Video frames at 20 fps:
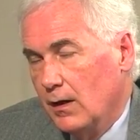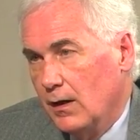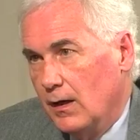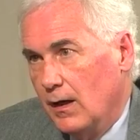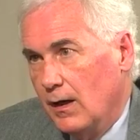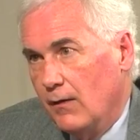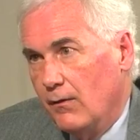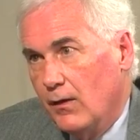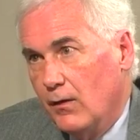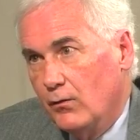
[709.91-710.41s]

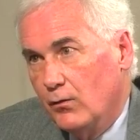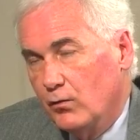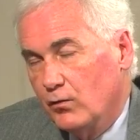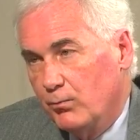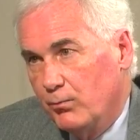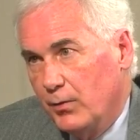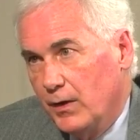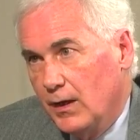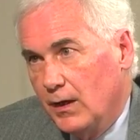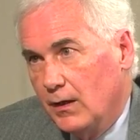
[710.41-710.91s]
and then those
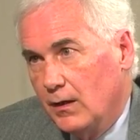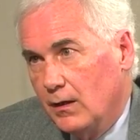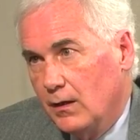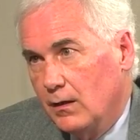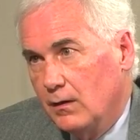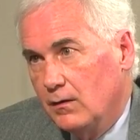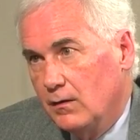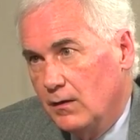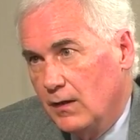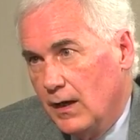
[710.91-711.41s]
big,
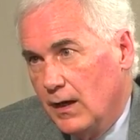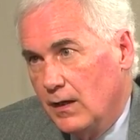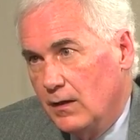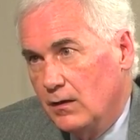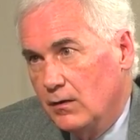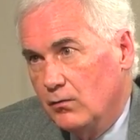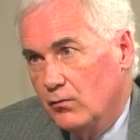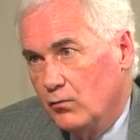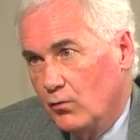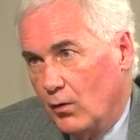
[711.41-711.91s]

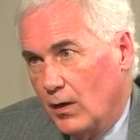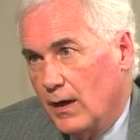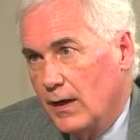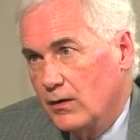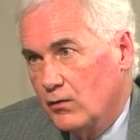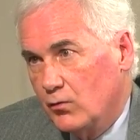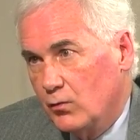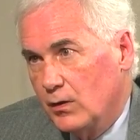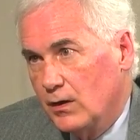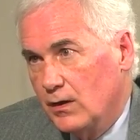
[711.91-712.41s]
dead,
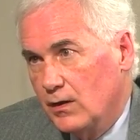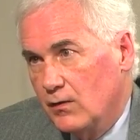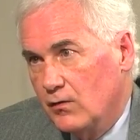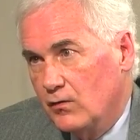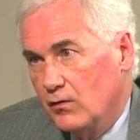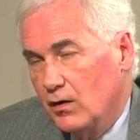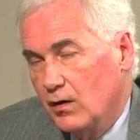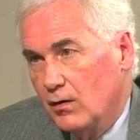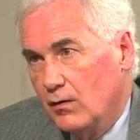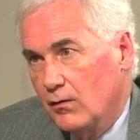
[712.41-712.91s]
dry
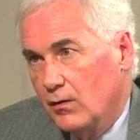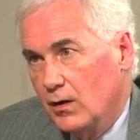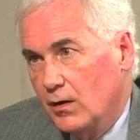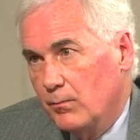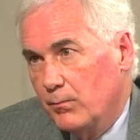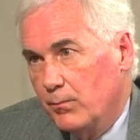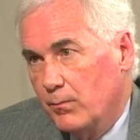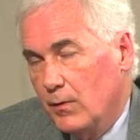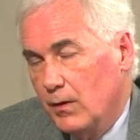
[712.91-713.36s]
trees that, the,